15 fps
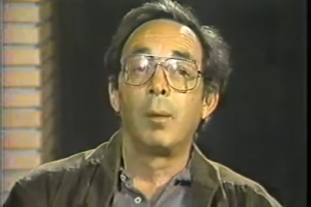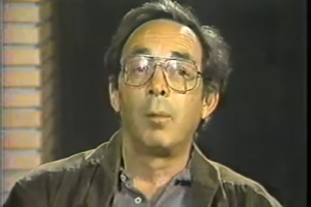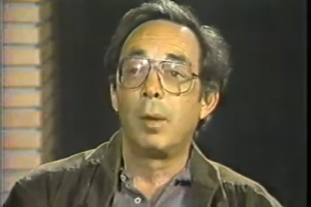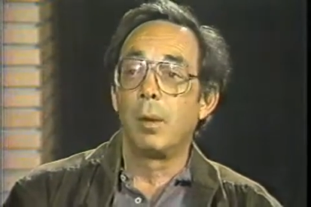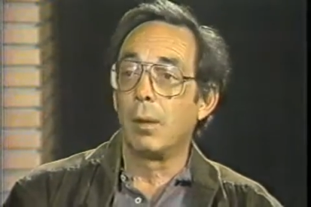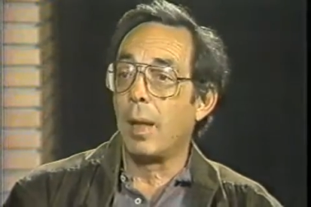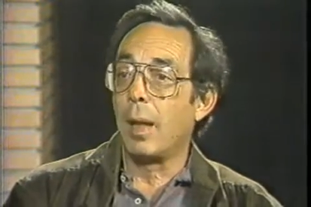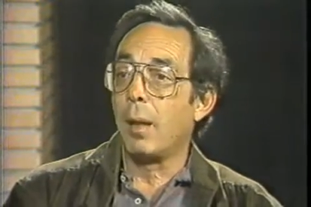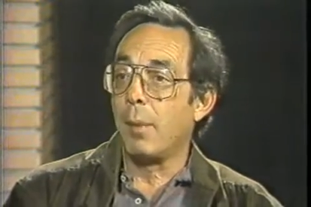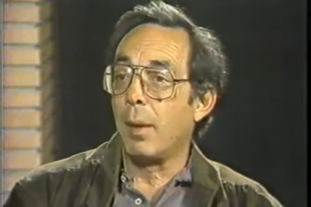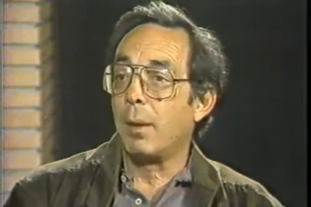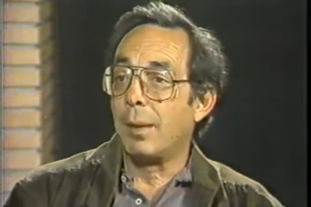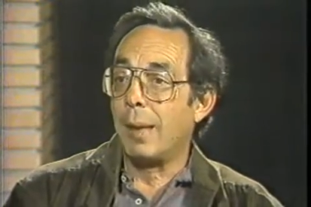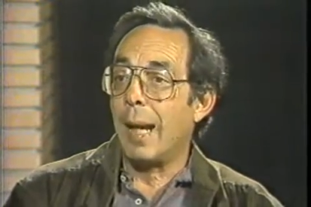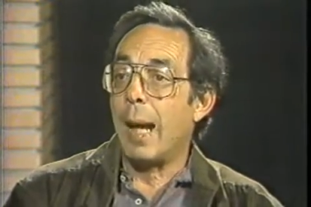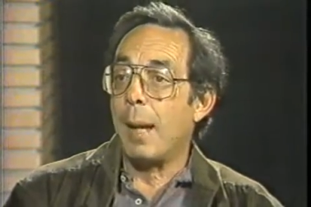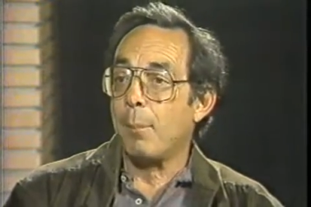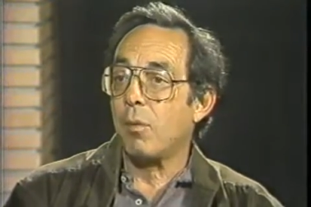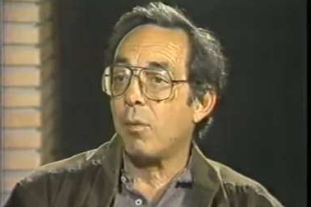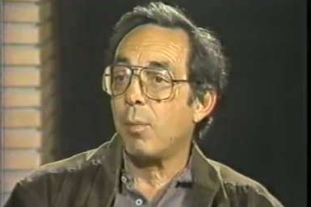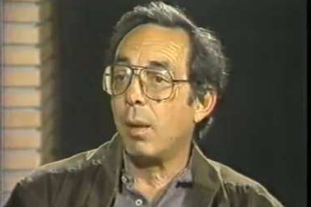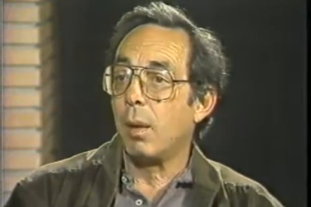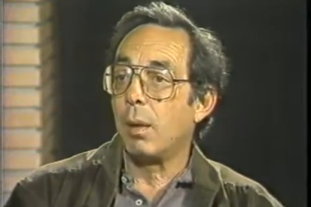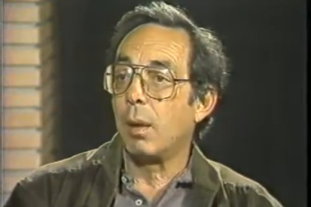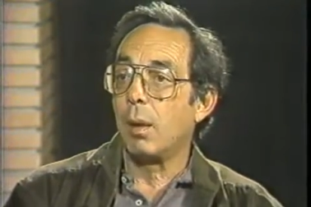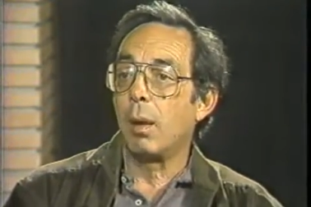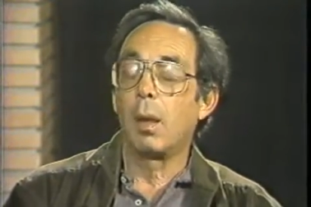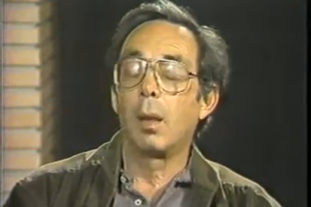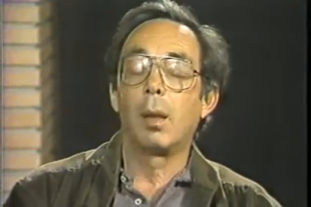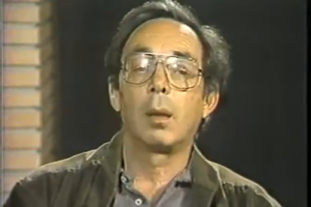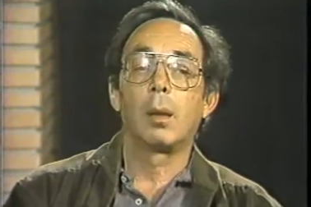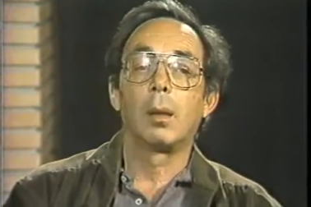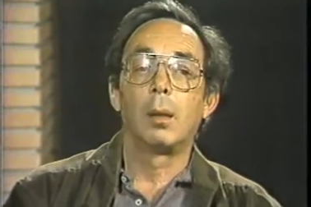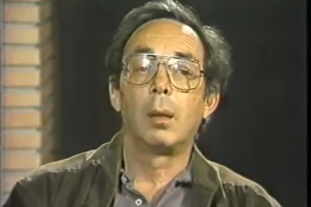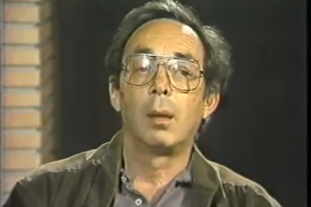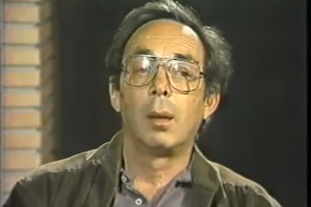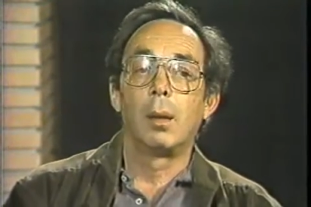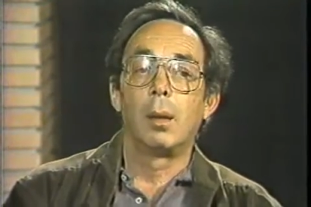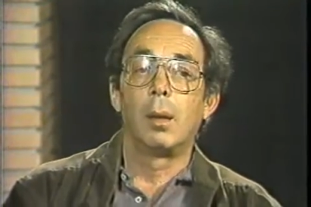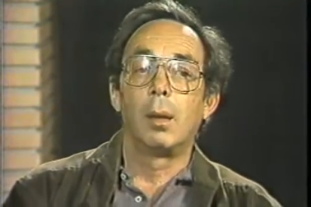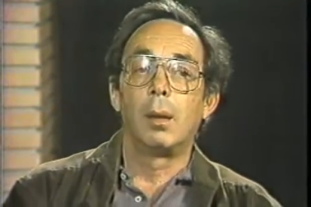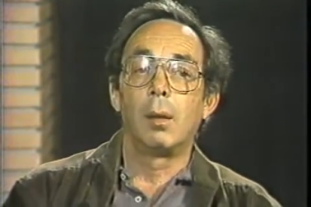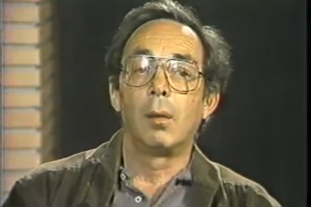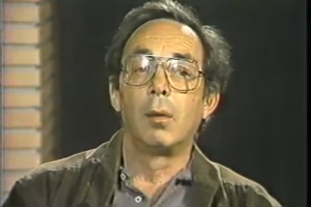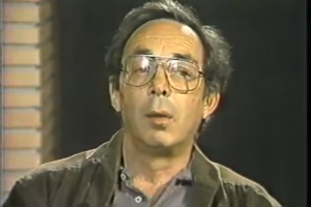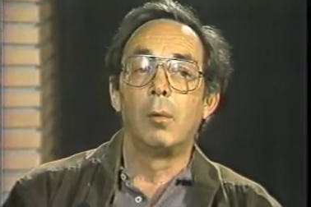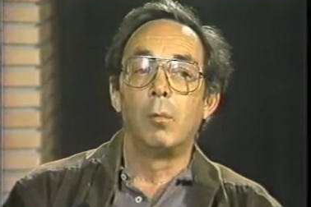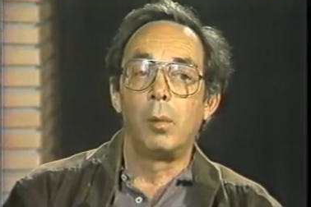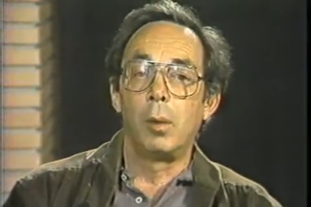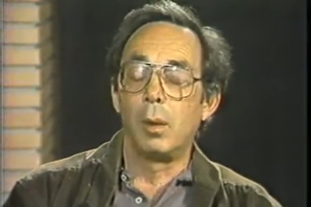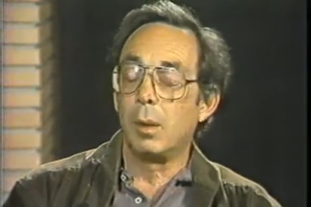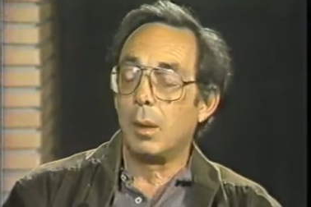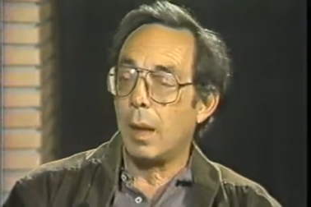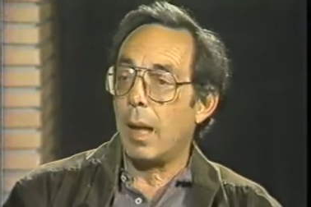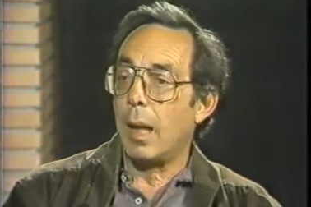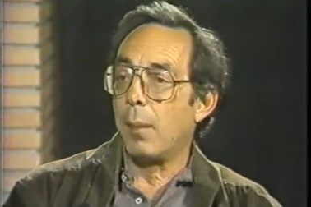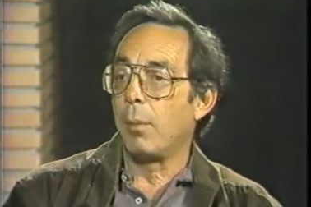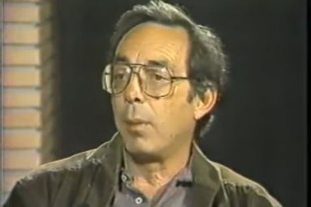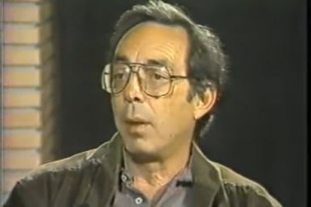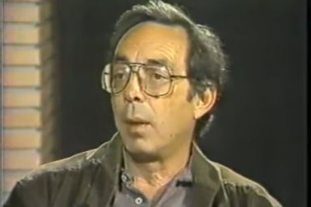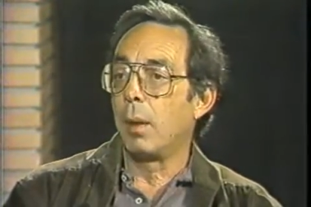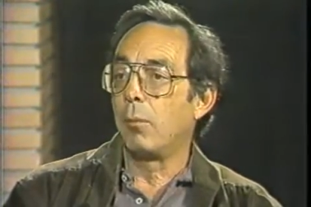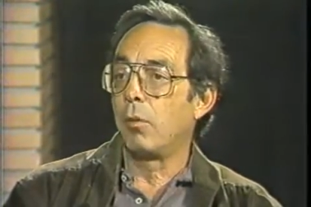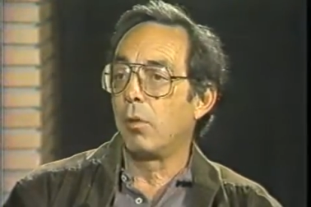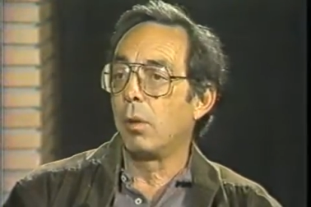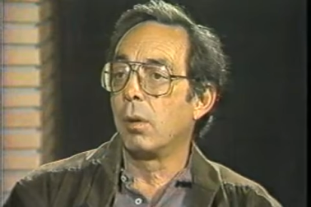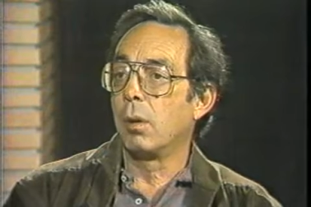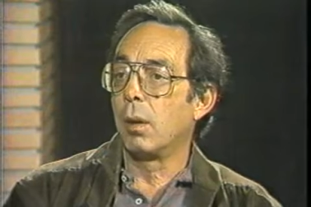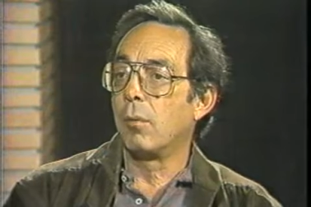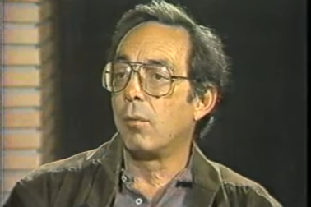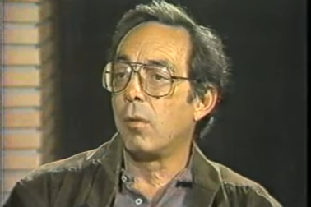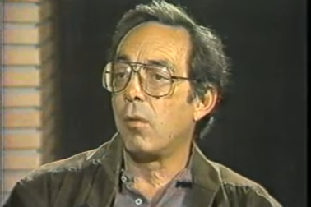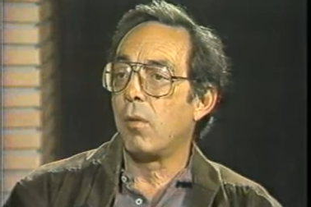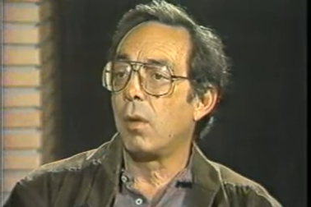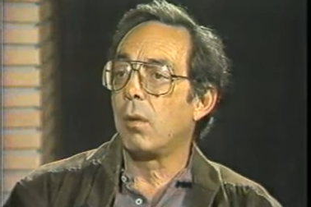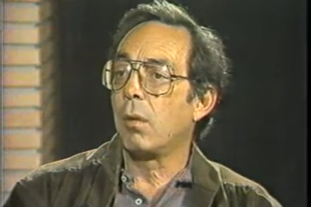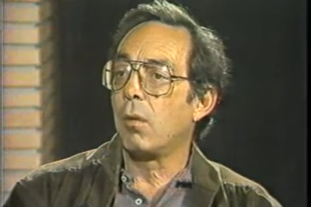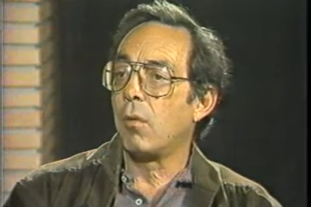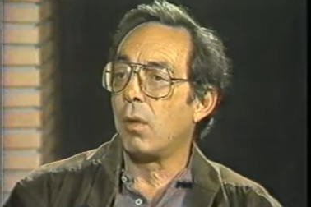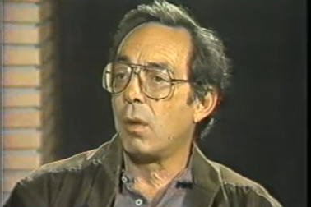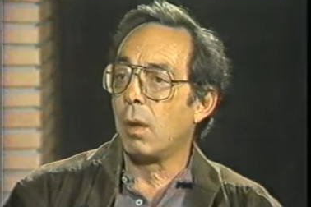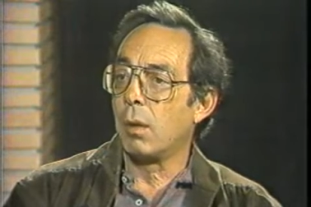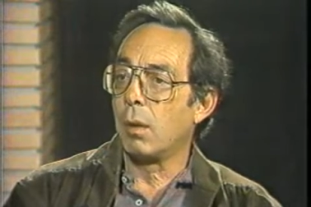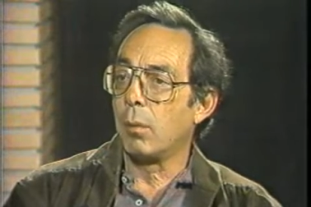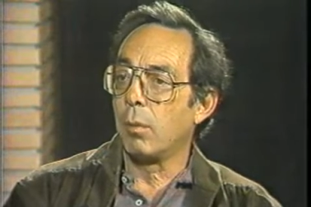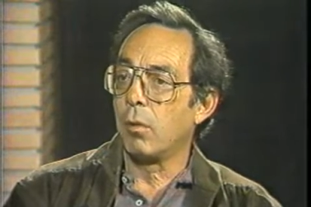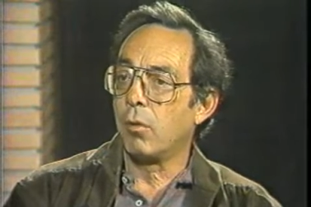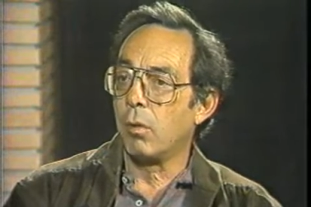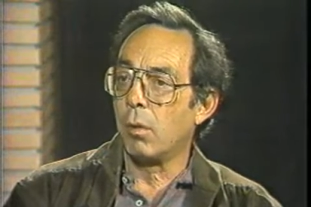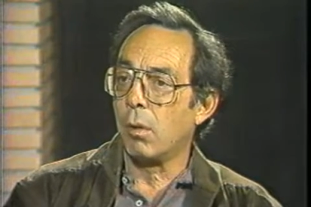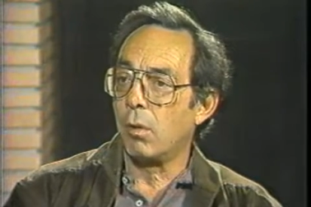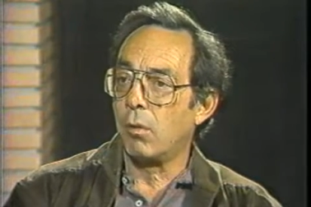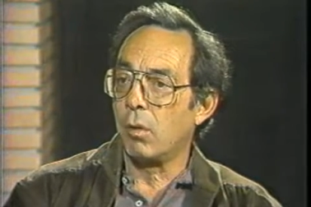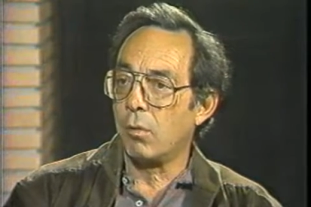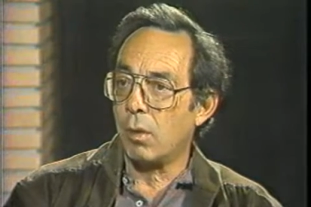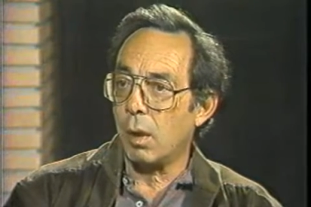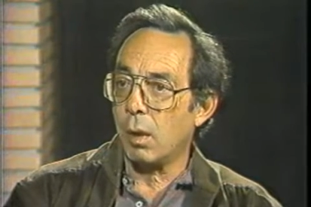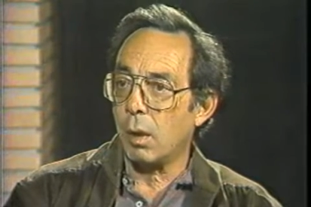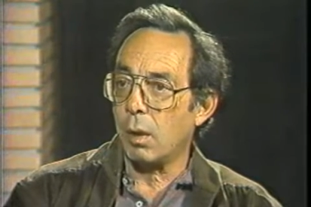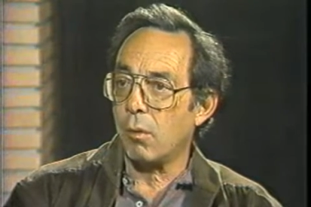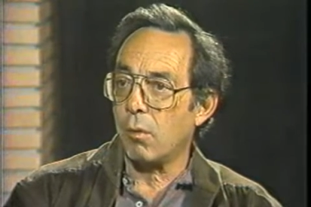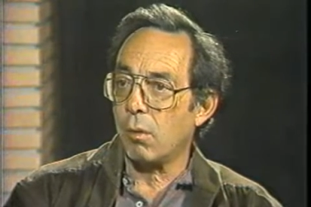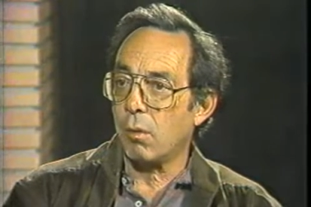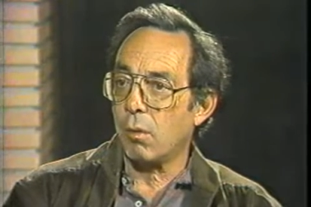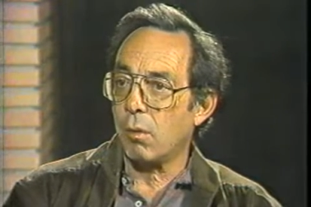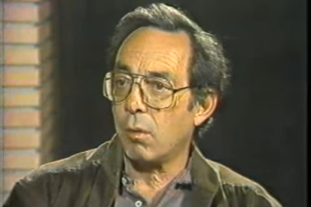We hear a lot about gaps, parenthetically. The only real gap that I'm sure of is that there's a terrible shortage of targets.